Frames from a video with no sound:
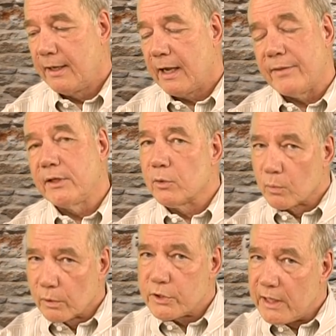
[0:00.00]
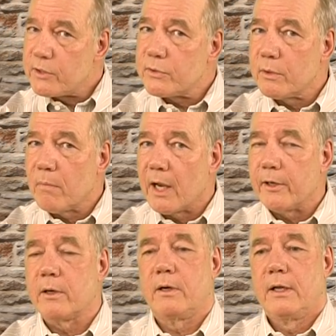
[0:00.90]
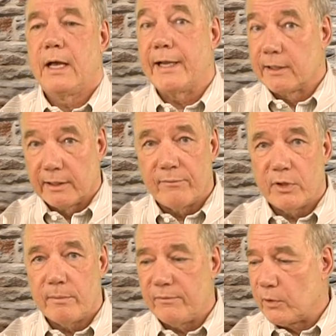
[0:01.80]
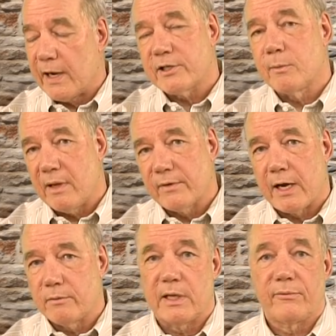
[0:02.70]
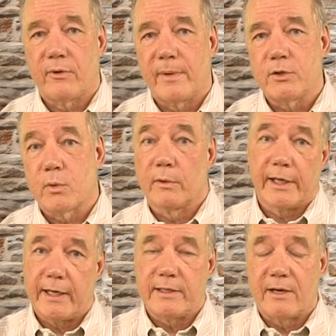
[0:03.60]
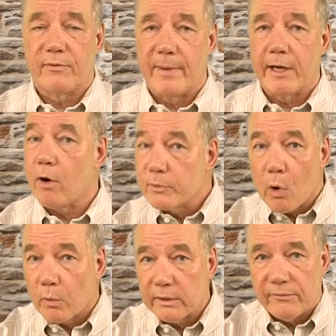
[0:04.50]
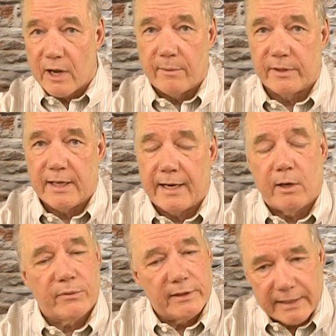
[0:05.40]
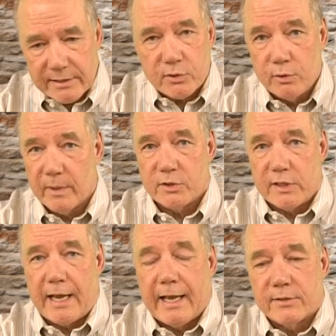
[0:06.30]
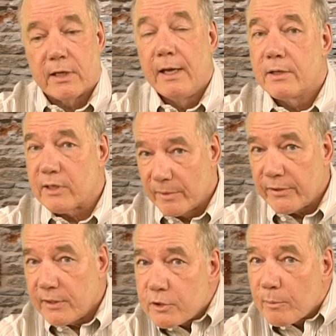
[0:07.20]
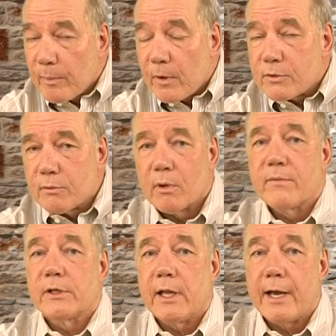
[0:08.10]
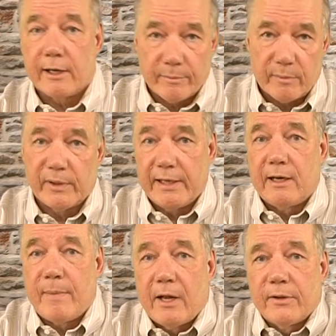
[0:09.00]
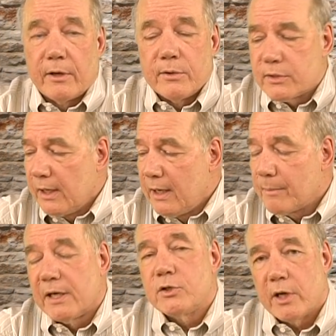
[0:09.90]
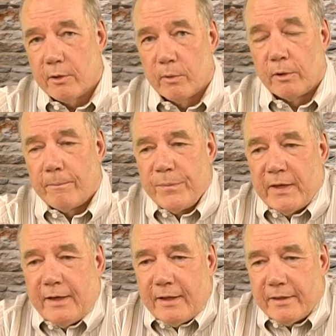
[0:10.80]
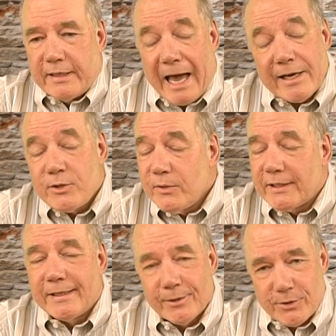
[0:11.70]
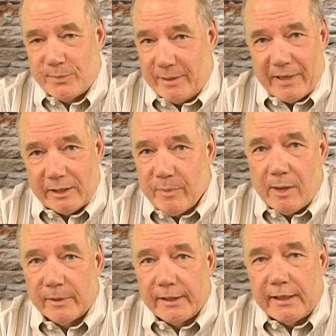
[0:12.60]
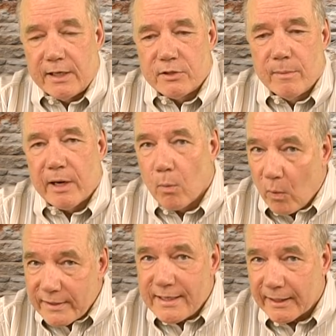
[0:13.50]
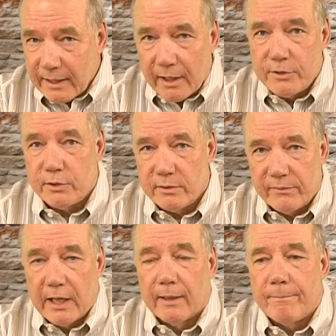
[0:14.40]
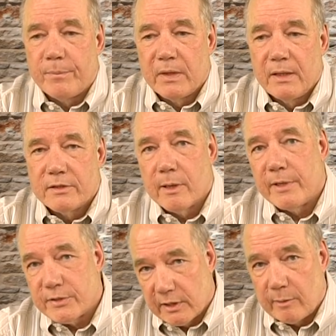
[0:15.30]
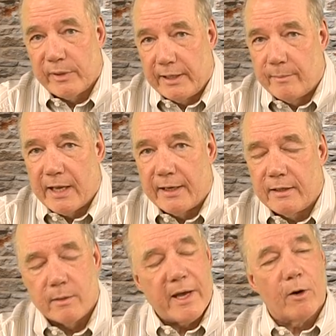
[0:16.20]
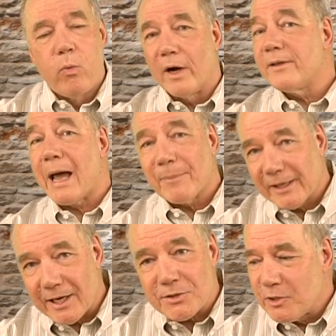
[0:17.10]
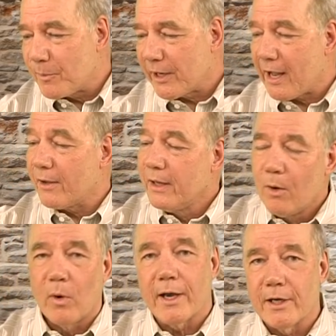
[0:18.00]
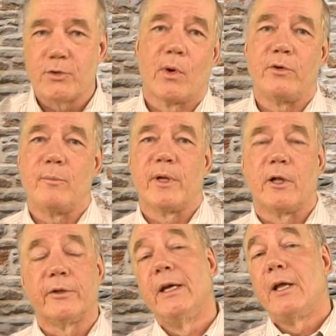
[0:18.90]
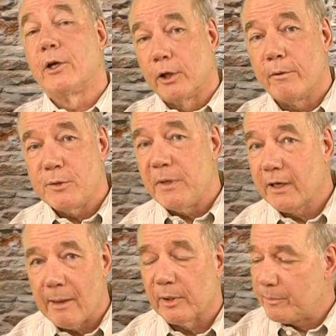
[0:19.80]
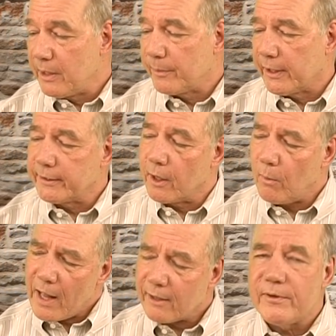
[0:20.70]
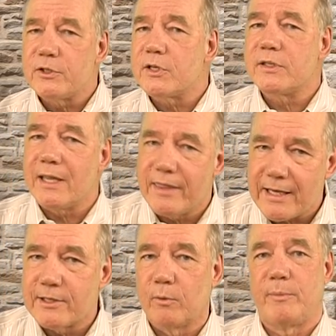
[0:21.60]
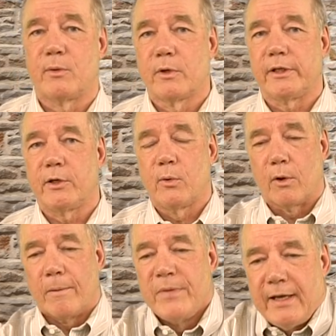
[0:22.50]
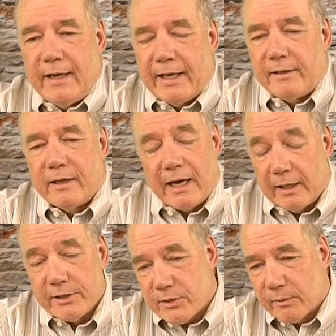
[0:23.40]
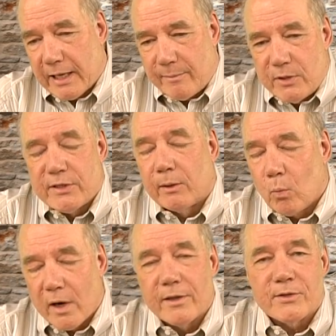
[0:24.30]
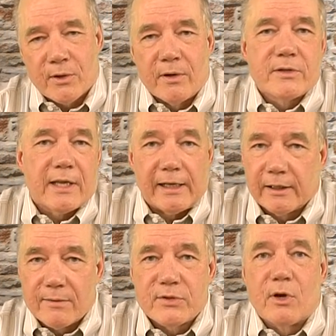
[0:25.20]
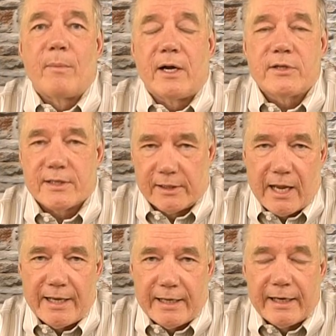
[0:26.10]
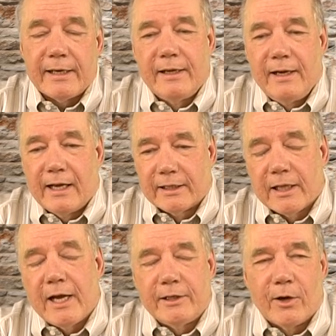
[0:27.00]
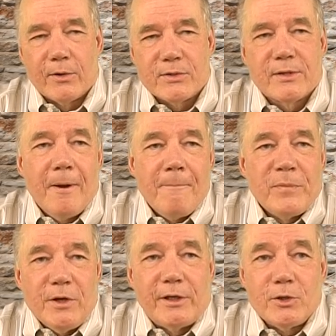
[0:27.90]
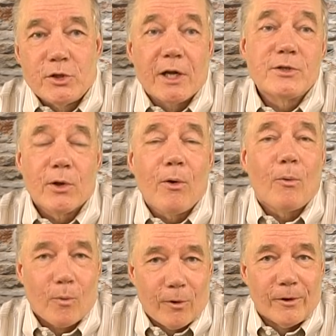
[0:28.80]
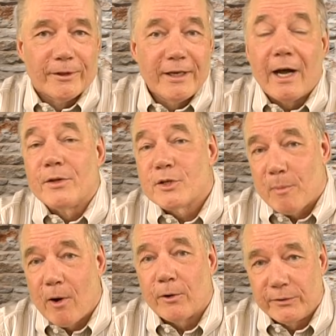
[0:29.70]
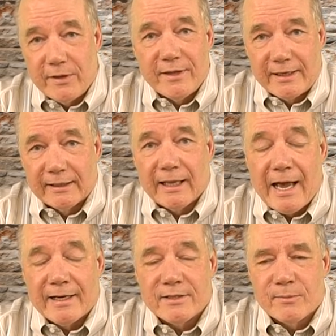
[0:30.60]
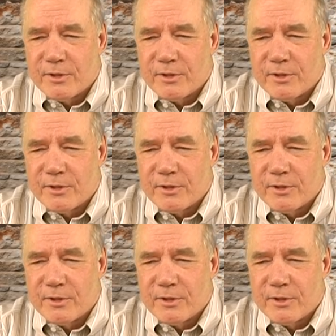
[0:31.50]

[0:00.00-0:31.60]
I think the rule changes are minor. I can live with them. If you're asking me, I've got to identify my drone like identify my car, I'm totally fine with that. I don't think that's too much to ask. Some of the things they're proposing are over the line and I'm complaining about those. But in general, the attitude that kills me about the public is no matter what technology you develop, somebody's gonna complain about it. No matter what application you put out, what kind of drone you build, there'll always be a couple of people that go, well, if it just did this, it would be really cool. And I listen to a lot of music, and one of the songs that I love so much has a line in it, and the line goes, you can judge the whole world on the sparkle you think it lacks,